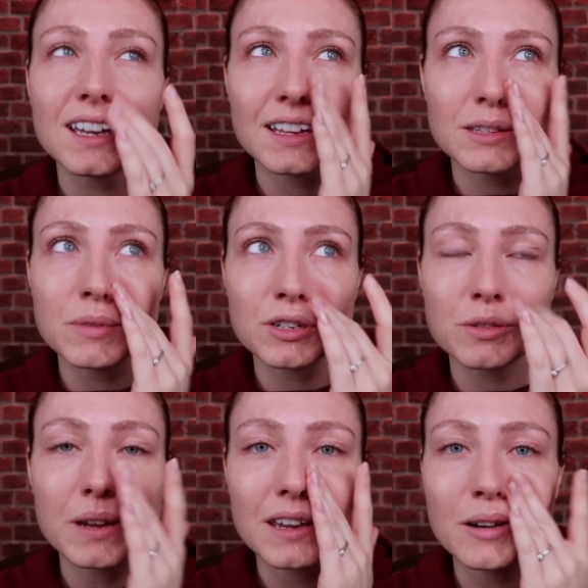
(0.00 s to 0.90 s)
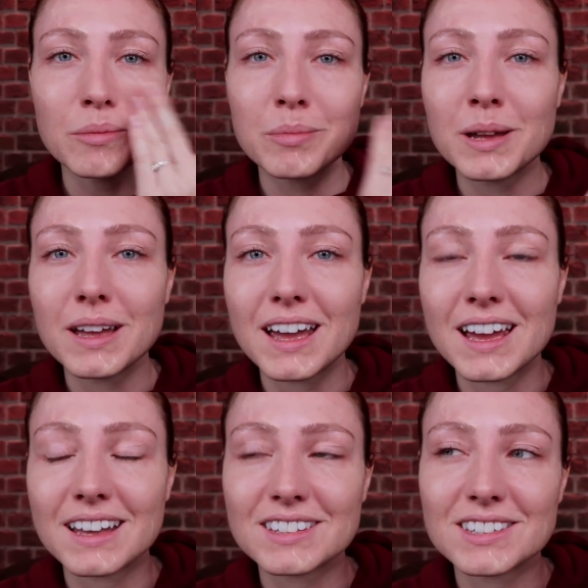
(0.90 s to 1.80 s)
as much makeup
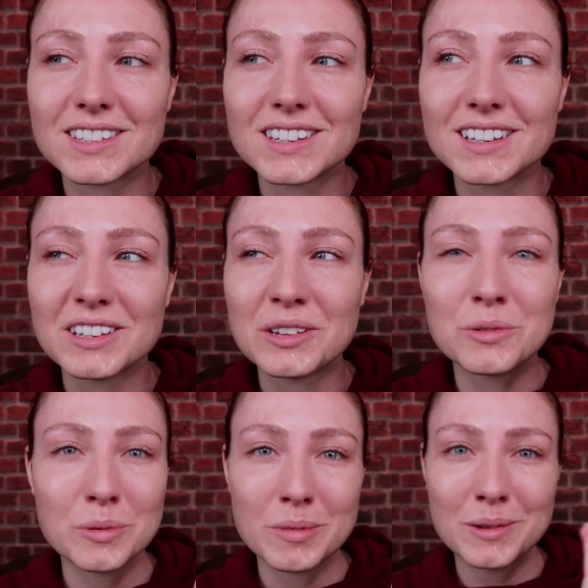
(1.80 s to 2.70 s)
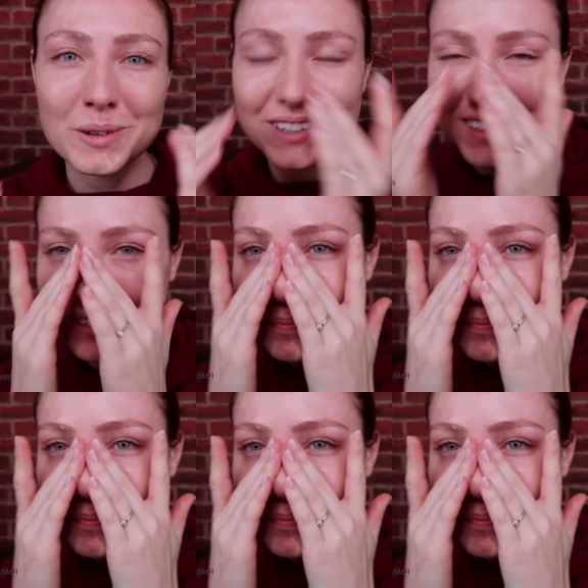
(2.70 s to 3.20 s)
as you normally would.